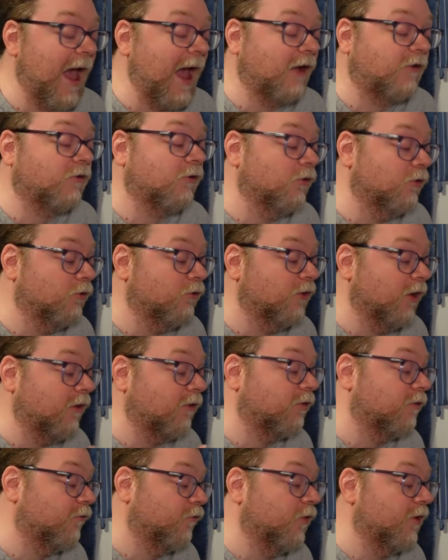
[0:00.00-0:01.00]
actor who
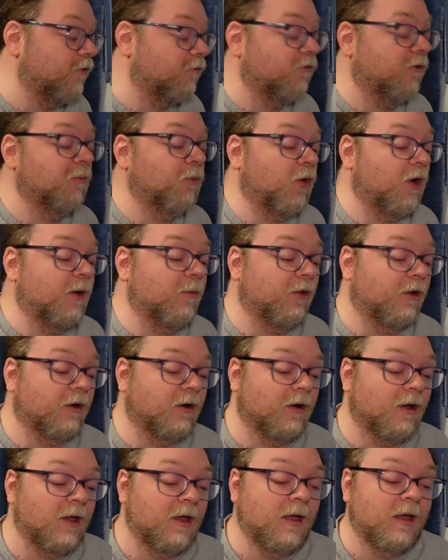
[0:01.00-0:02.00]
does the voice for
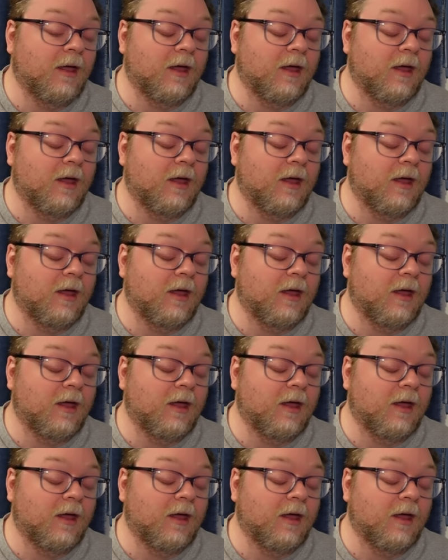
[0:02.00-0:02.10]
Boimler